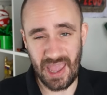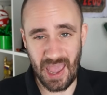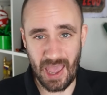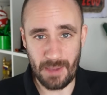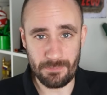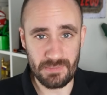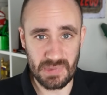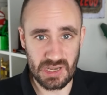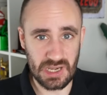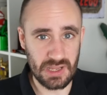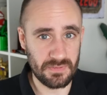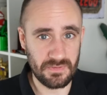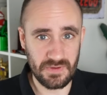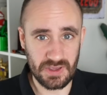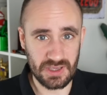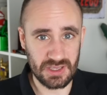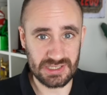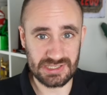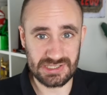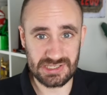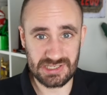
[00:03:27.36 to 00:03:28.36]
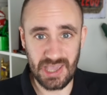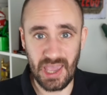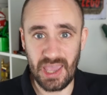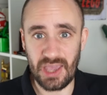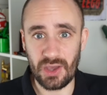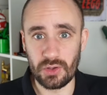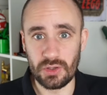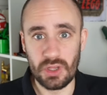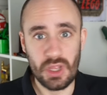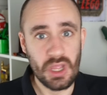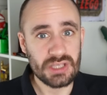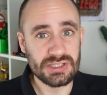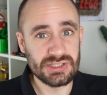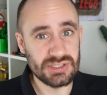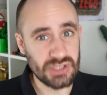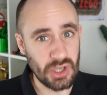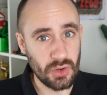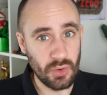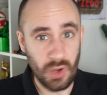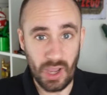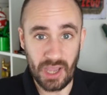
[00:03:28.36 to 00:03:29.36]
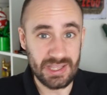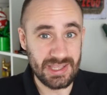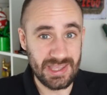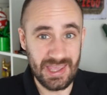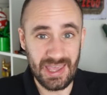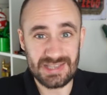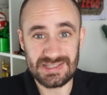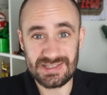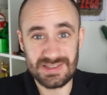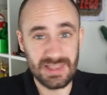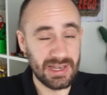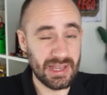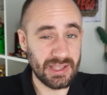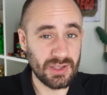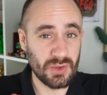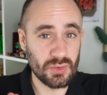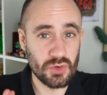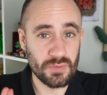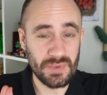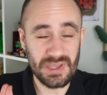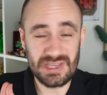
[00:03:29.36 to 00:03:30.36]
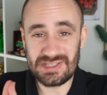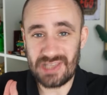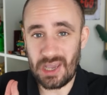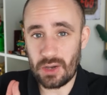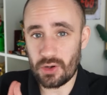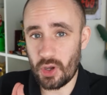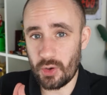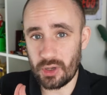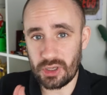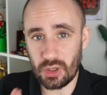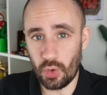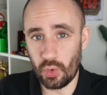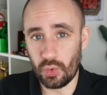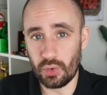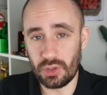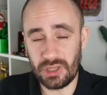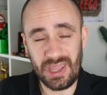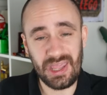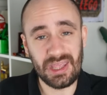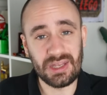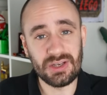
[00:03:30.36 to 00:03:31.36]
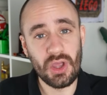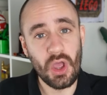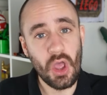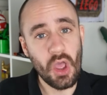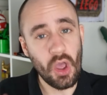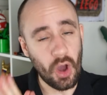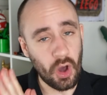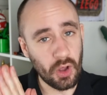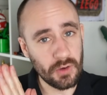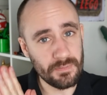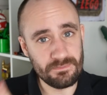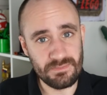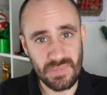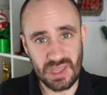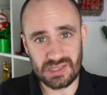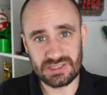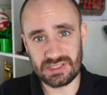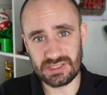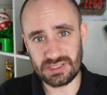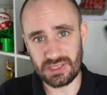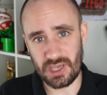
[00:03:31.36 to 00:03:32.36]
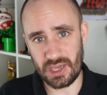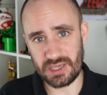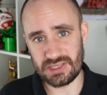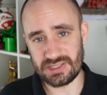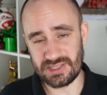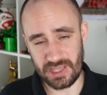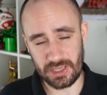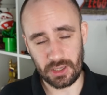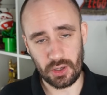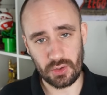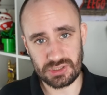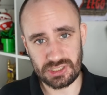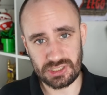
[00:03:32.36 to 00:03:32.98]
at minifigure scale. So I guess the LEGO Group is now going all in on mid-size LEGO